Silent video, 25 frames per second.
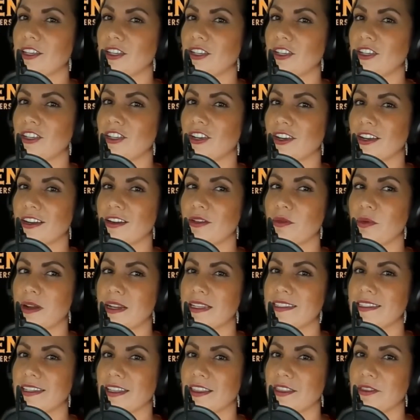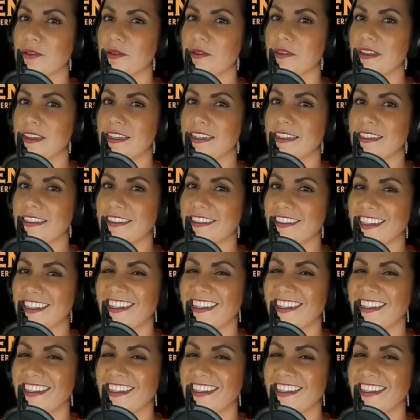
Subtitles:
you're gonna want to sit through this.